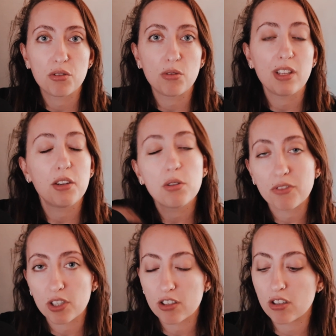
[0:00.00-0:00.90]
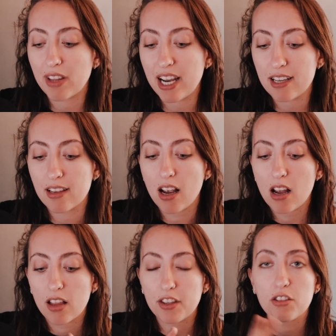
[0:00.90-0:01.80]
to the universe. So that is
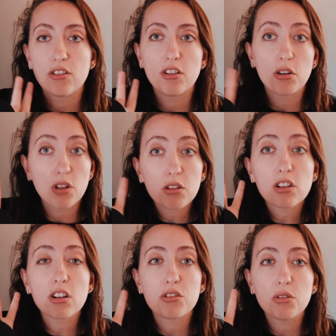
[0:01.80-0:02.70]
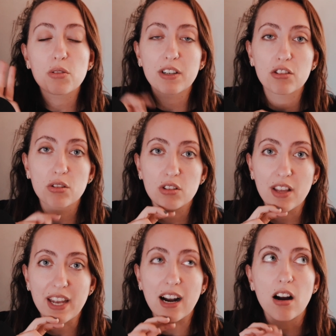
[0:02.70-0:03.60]
the, th those are the two crystals
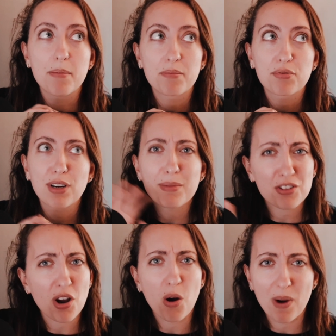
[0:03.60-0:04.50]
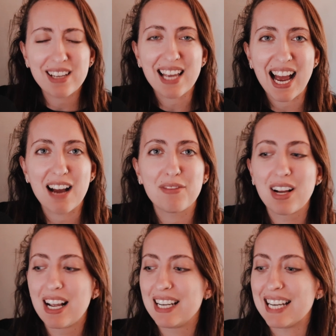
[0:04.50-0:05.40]
that I pretty much always have
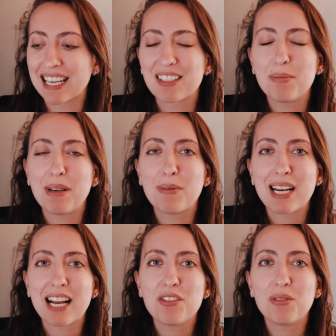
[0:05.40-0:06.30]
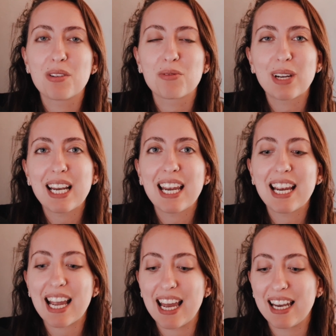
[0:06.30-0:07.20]
next to me when I do a
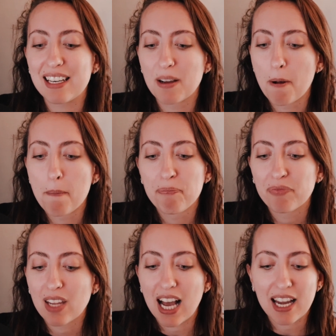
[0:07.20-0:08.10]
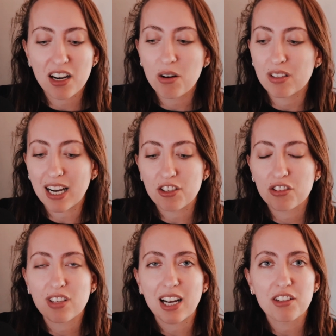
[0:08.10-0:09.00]
reading. And I don't know, I
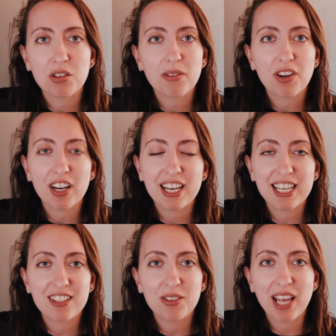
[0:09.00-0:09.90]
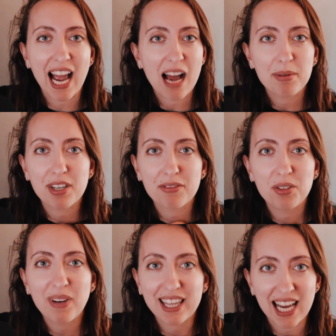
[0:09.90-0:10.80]
just, I sort of got into the habit of
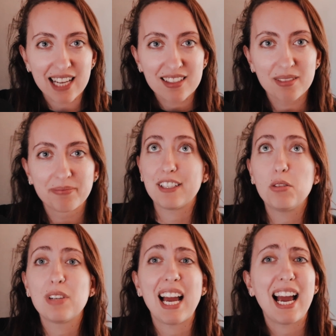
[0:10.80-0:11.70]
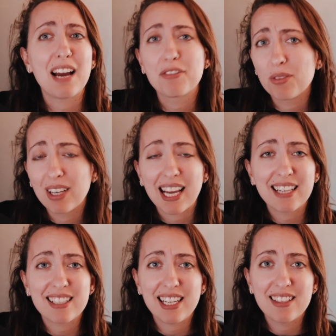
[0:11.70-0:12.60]
doing that. I don't have to
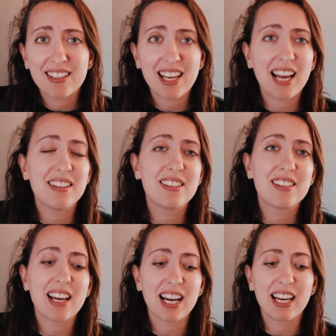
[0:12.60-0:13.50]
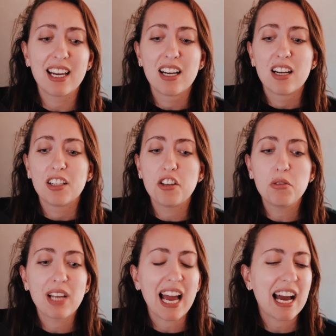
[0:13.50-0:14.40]
light incense. I
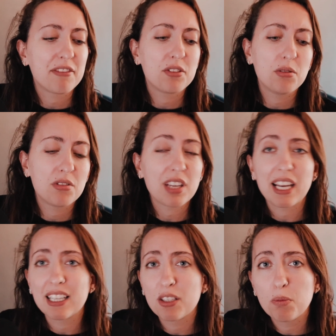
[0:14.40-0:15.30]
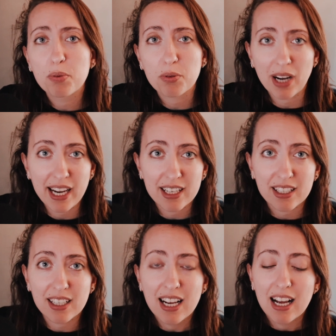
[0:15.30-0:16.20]
don't have to say a little
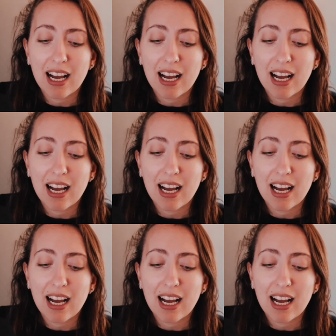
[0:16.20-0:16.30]
prayer.